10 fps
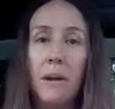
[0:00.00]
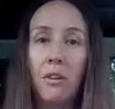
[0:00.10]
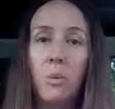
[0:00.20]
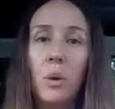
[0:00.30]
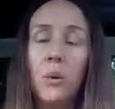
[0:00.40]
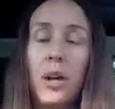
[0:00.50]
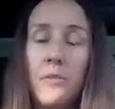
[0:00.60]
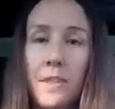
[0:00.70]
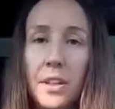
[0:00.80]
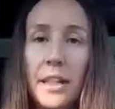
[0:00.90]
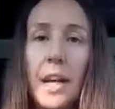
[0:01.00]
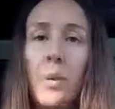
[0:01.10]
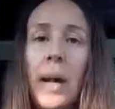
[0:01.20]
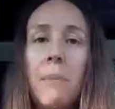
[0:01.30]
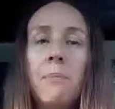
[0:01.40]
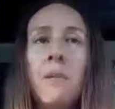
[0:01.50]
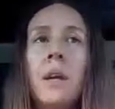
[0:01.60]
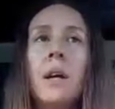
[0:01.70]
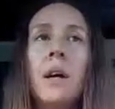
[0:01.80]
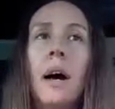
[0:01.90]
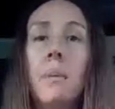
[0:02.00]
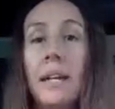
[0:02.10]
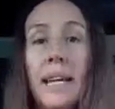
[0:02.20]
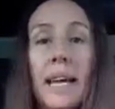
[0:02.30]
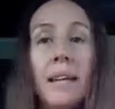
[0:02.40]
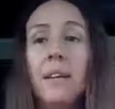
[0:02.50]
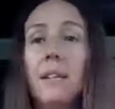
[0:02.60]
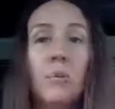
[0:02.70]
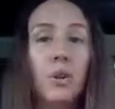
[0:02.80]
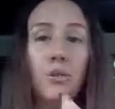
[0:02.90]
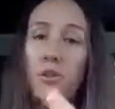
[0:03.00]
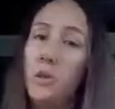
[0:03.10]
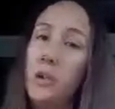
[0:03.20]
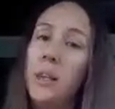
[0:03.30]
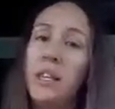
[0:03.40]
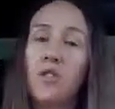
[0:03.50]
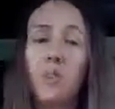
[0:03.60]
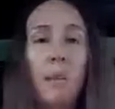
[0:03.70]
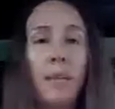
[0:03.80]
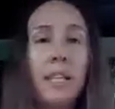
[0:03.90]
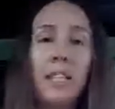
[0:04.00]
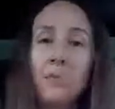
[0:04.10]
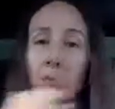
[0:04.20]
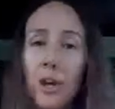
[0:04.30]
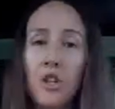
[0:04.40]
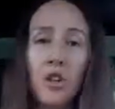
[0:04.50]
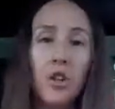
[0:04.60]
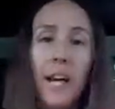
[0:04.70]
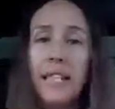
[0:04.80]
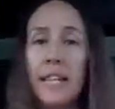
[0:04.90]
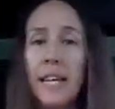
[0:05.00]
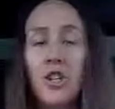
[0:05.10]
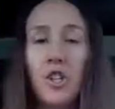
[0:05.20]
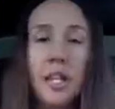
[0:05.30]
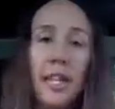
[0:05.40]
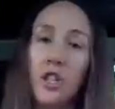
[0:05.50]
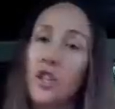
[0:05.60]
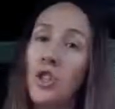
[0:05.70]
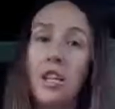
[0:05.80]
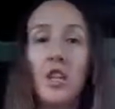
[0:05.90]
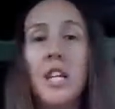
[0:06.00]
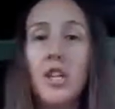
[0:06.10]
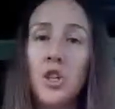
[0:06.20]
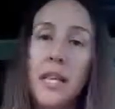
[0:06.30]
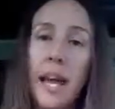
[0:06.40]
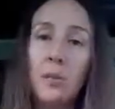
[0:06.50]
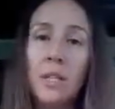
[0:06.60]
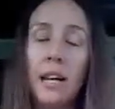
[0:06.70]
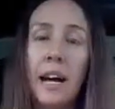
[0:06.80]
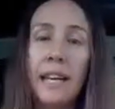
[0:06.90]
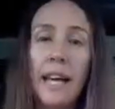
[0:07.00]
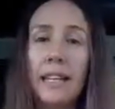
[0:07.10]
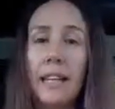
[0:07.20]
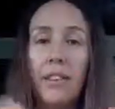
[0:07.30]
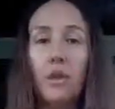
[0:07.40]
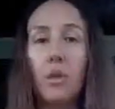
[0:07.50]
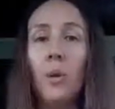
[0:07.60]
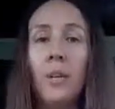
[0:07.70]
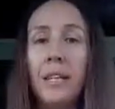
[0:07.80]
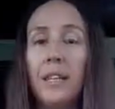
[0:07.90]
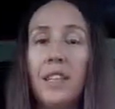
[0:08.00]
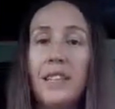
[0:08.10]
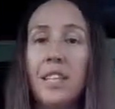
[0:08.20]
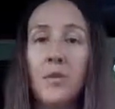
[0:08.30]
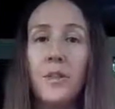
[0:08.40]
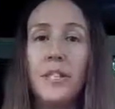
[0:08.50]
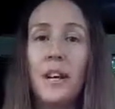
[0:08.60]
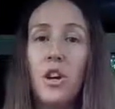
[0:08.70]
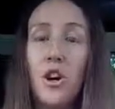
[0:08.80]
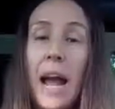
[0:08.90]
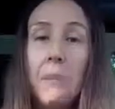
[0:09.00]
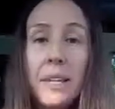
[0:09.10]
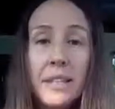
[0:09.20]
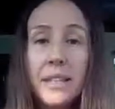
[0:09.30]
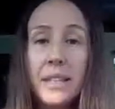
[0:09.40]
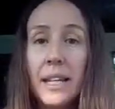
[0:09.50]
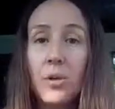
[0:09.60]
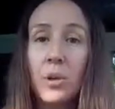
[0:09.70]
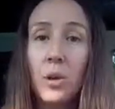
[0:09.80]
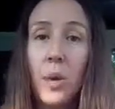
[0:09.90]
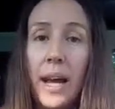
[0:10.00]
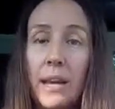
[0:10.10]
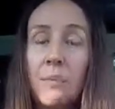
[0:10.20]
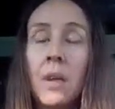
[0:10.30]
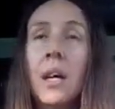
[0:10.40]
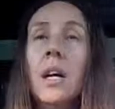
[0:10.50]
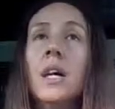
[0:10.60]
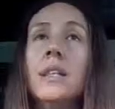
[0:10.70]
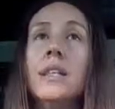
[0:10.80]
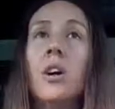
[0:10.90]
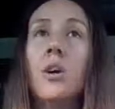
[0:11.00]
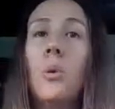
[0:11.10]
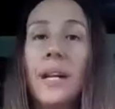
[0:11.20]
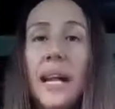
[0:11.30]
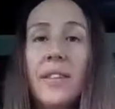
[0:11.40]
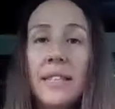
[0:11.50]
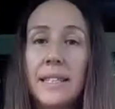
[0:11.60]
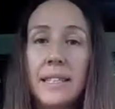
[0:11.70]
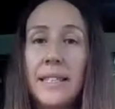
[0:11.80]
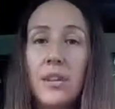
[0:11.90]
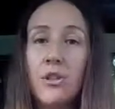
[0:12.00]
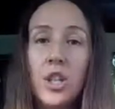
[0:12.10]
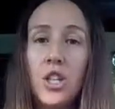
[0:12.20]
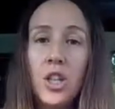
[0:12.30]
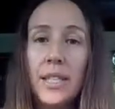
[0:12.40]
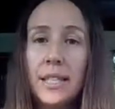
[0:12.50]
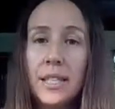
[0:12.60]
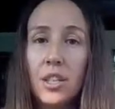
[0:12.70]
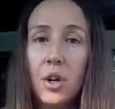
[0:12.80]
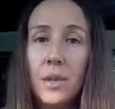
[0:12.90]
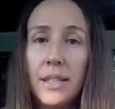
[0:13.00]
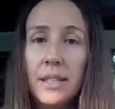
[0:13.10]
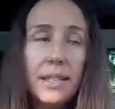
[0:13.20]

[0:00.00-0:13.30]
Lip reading: bear it when we're not feeling that way. But again, we're doing this from a place of pressure and tension and just trying to change the outside. And the goal in and of itself is not our happiness in any real way. So again, this energy just isn't going to